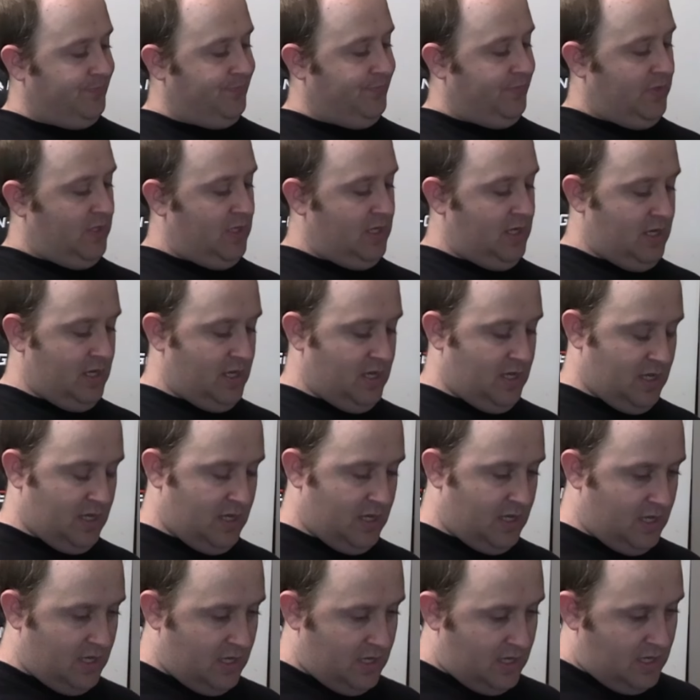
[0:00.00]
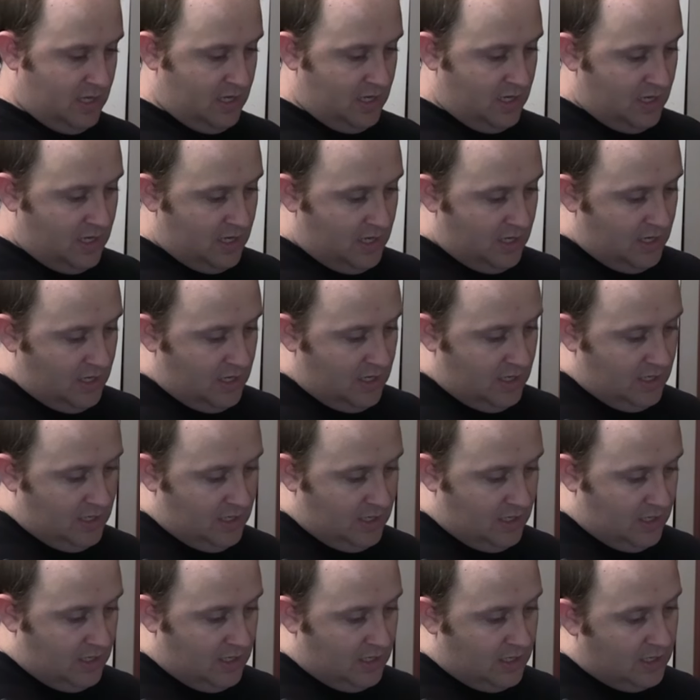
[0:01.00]

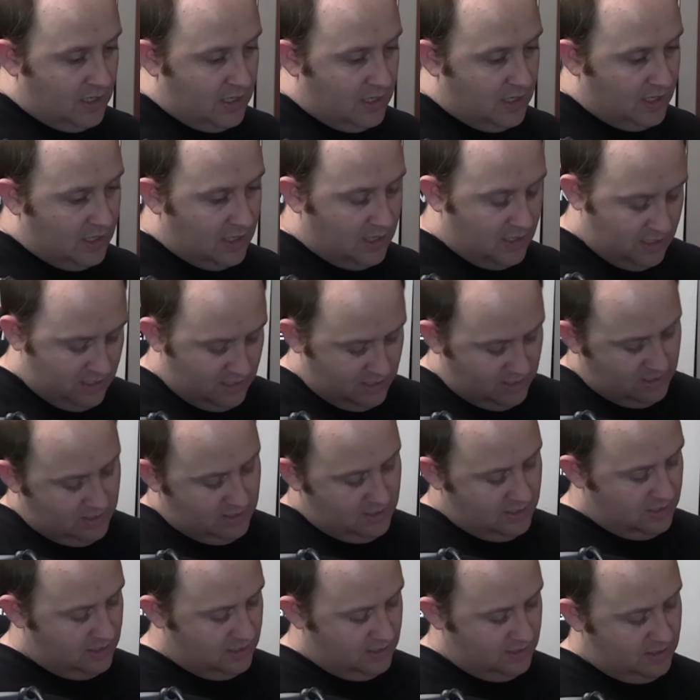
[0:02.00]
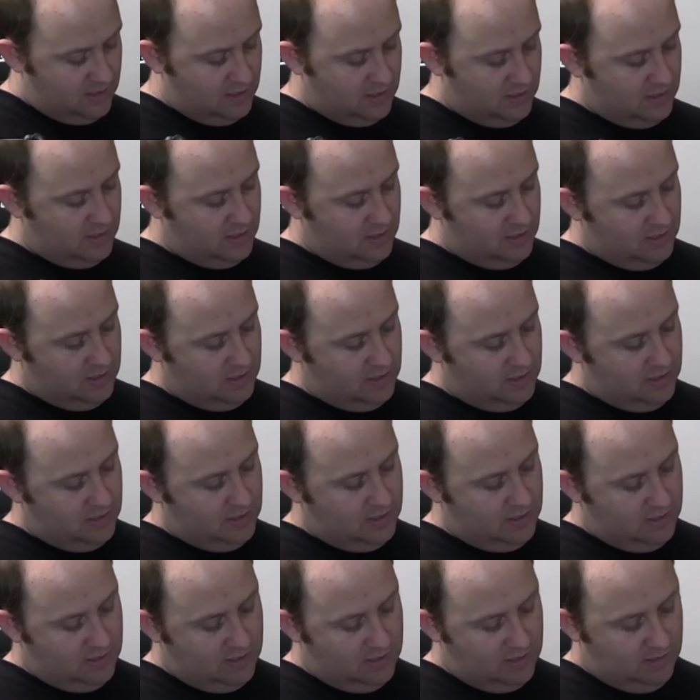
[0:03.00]

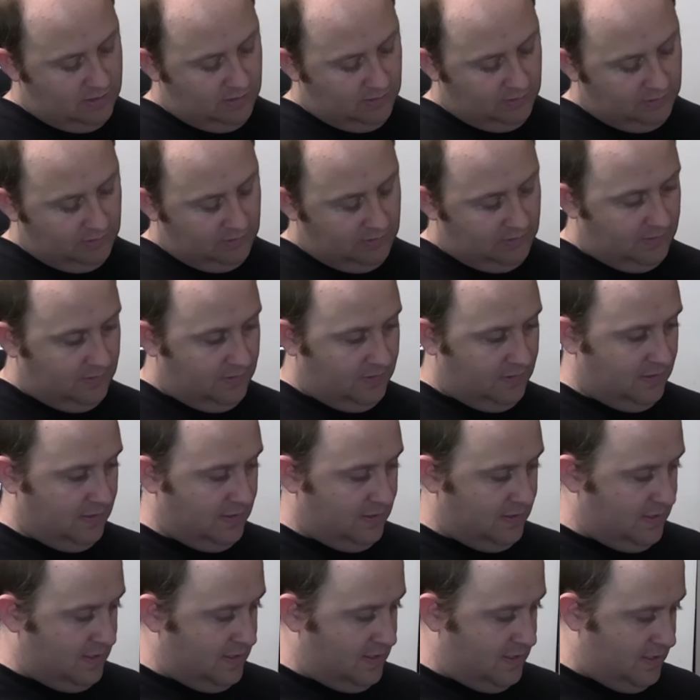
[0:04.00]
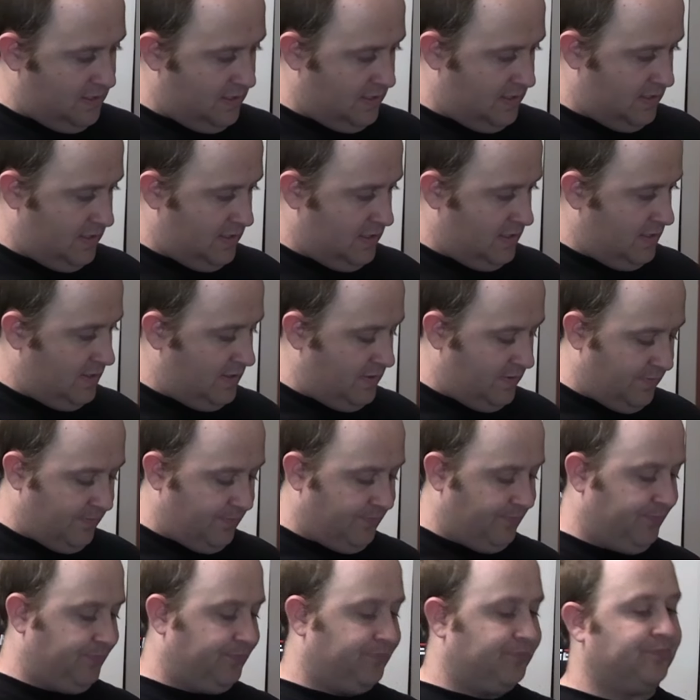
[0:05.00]

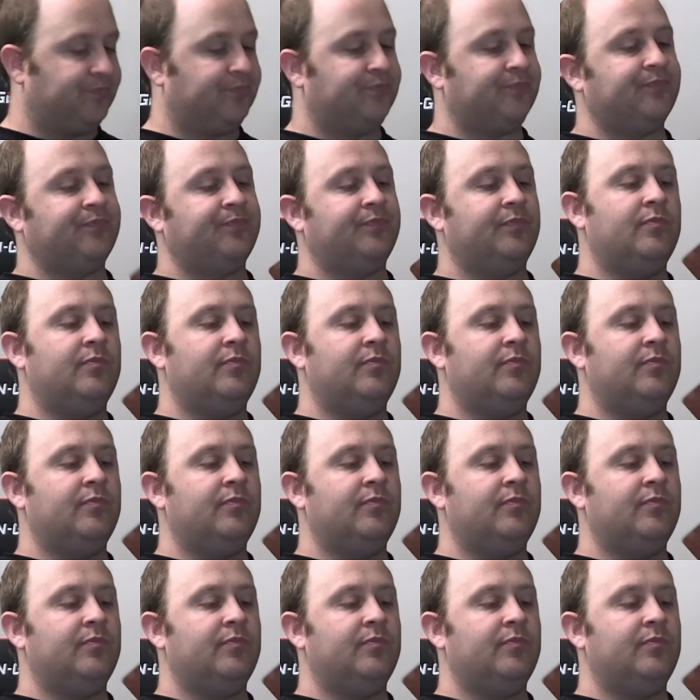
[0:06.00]
(no one is talking)